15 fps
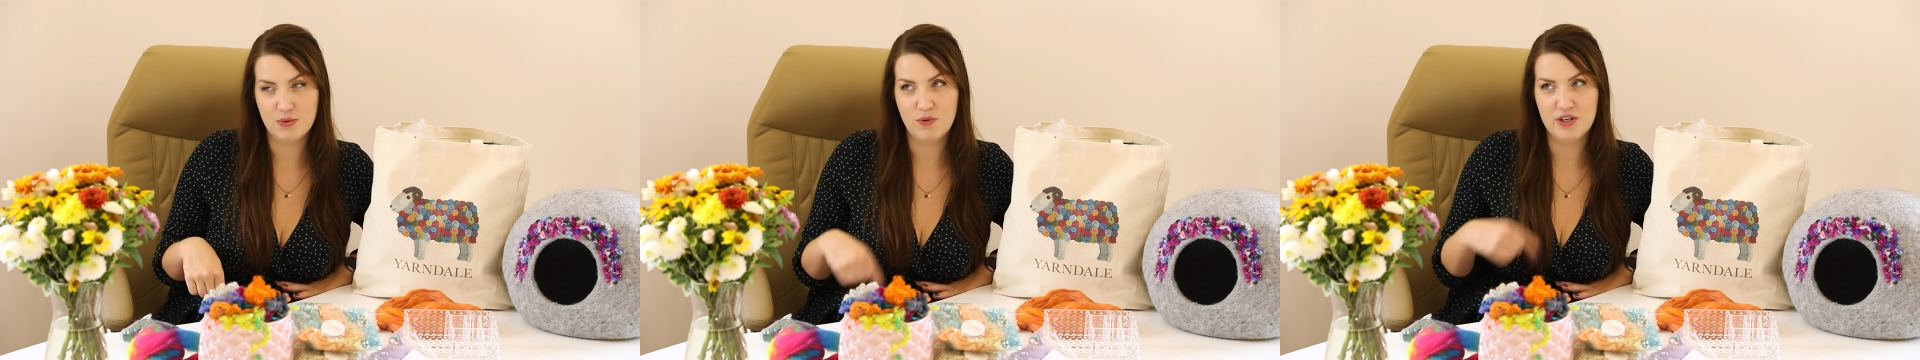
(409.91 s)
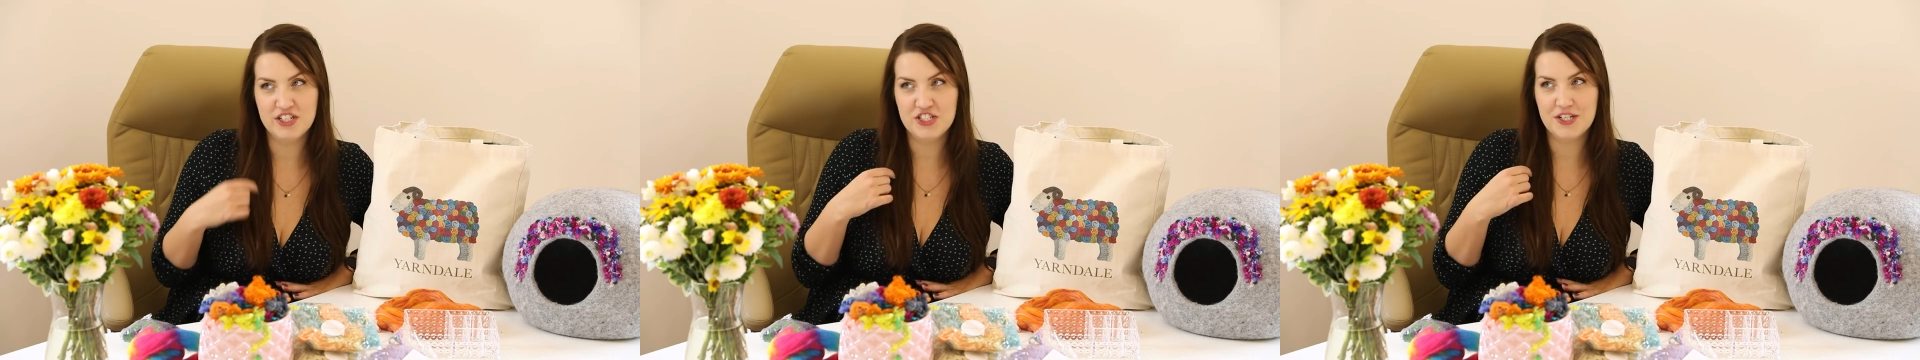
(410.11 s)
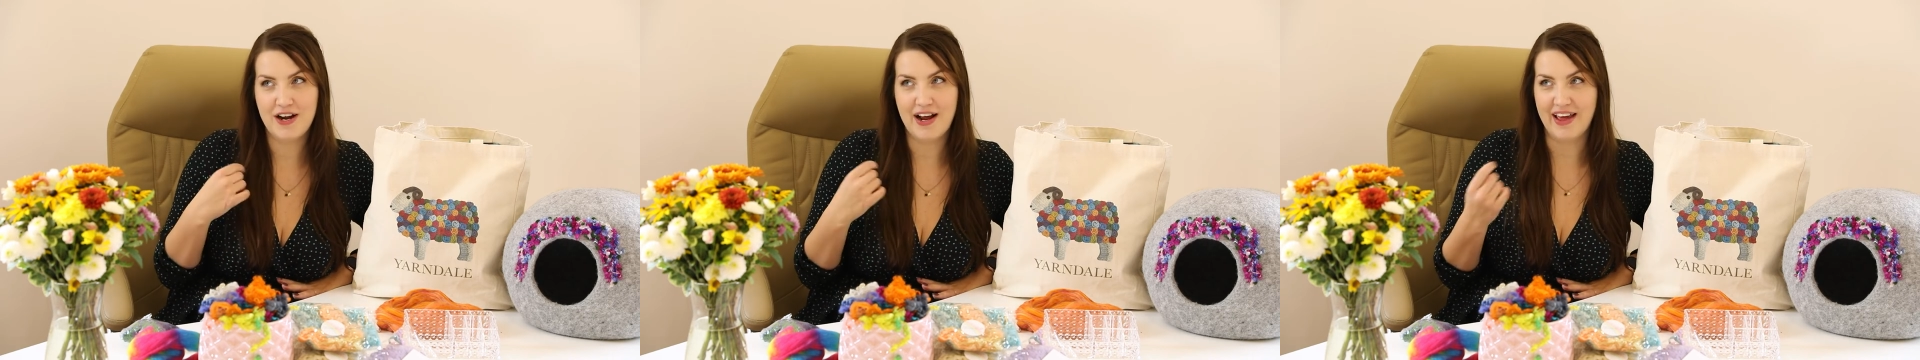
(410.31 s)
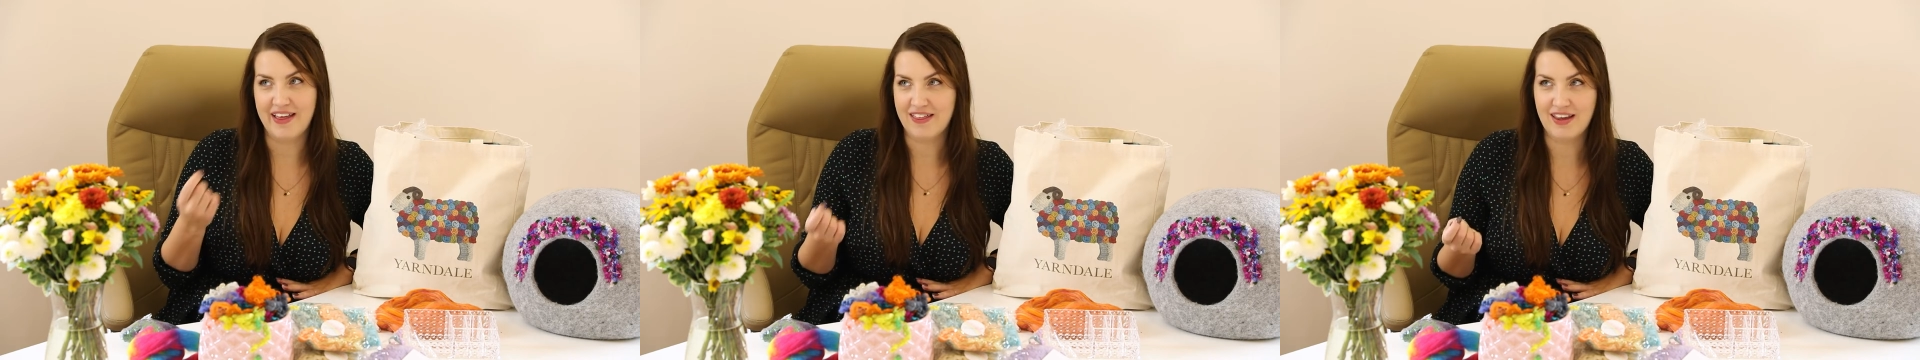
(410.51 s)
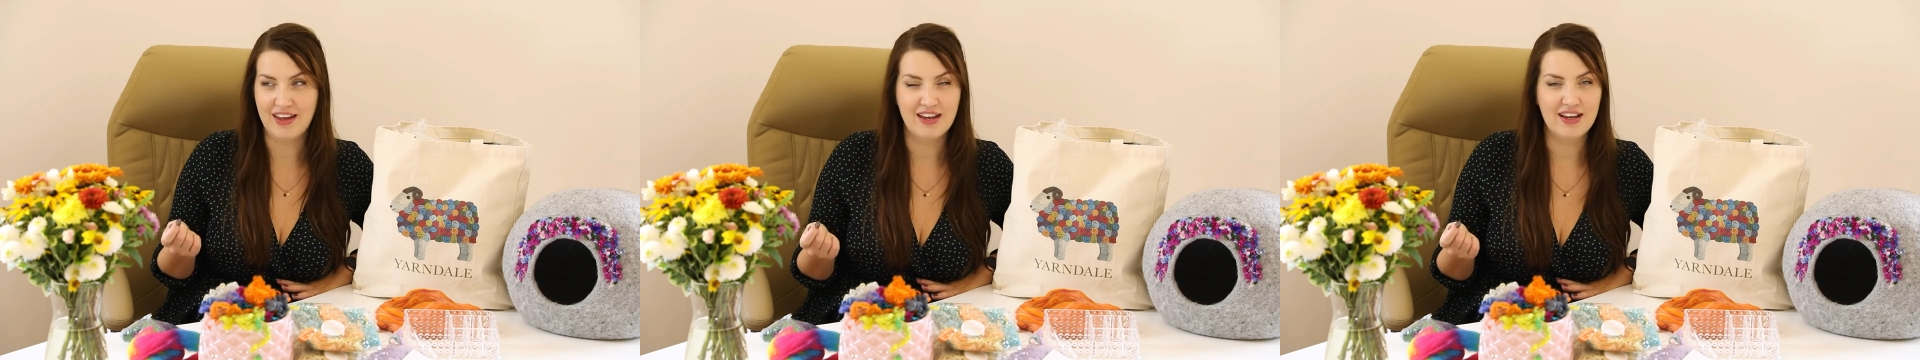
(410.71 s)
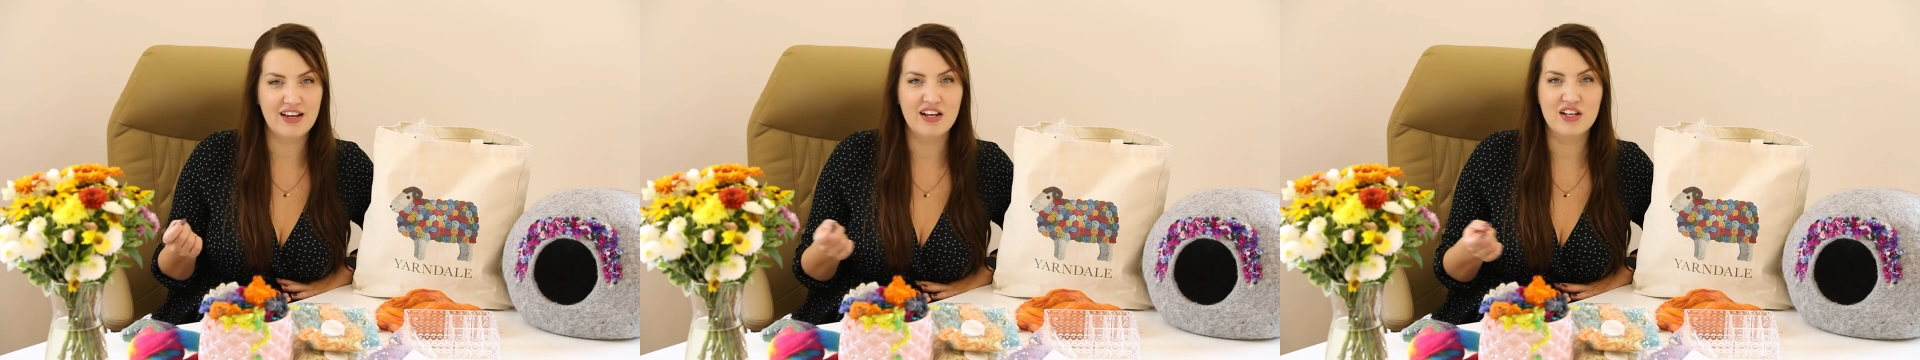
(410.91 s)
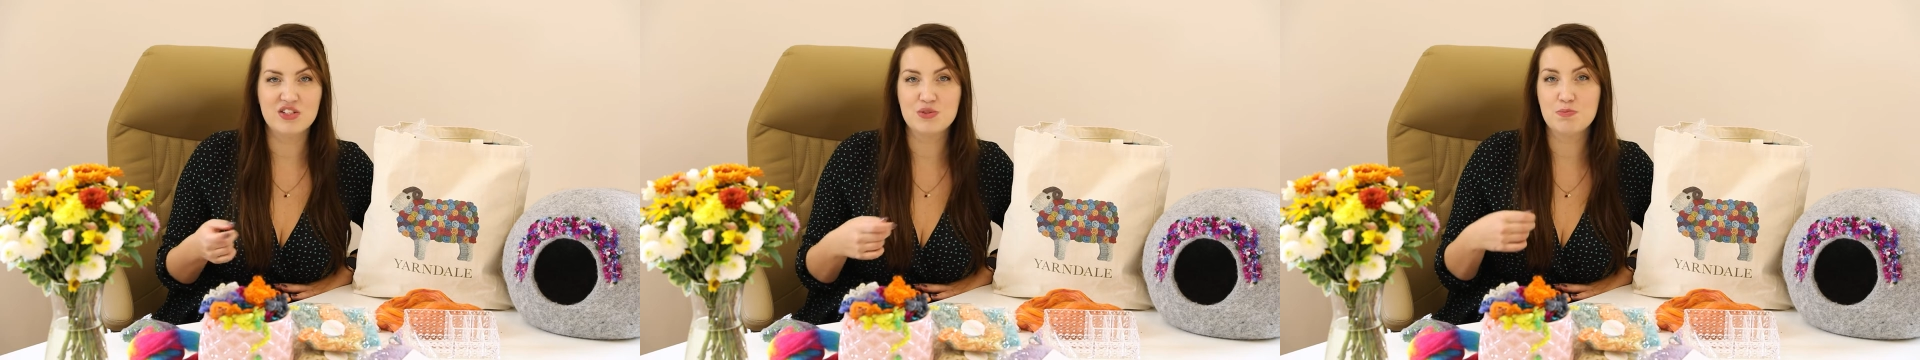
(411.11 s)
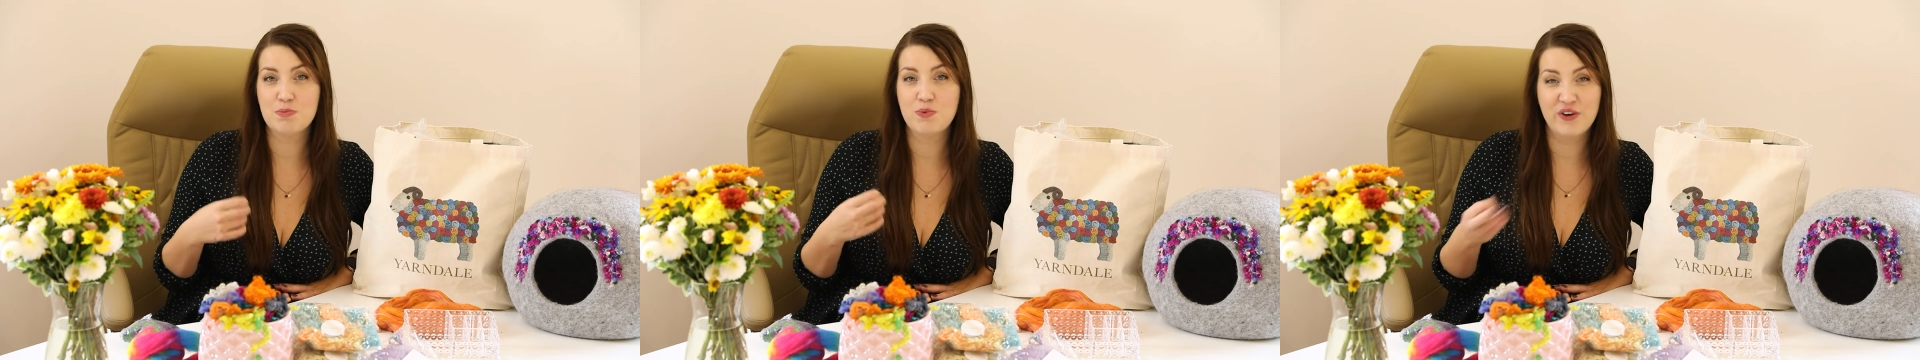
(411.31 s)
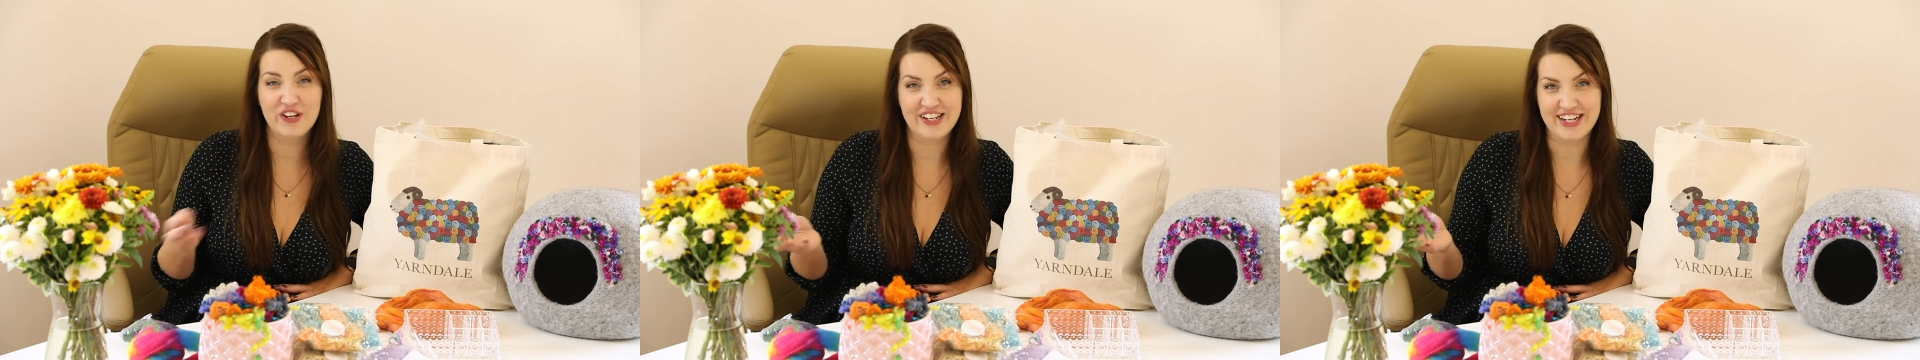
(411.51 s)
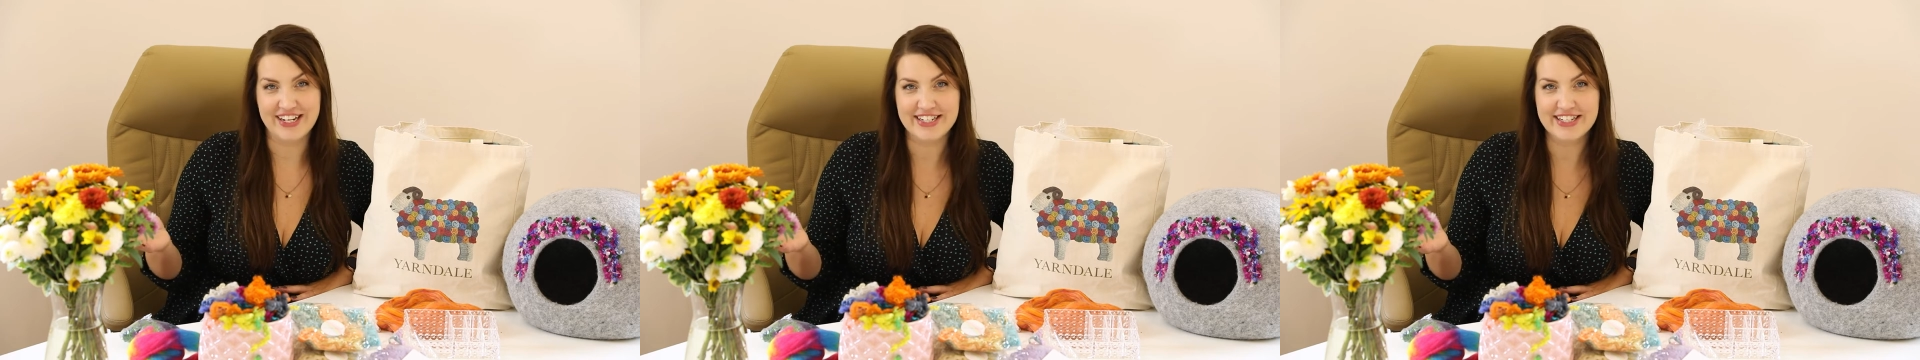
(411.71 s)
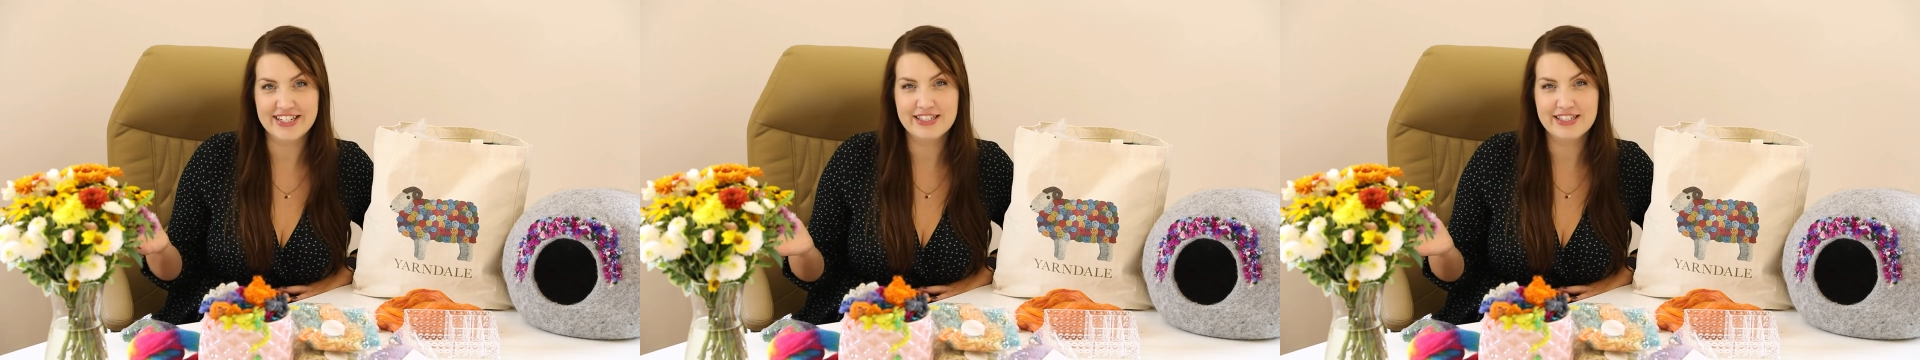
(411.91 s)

which I think is brilliant,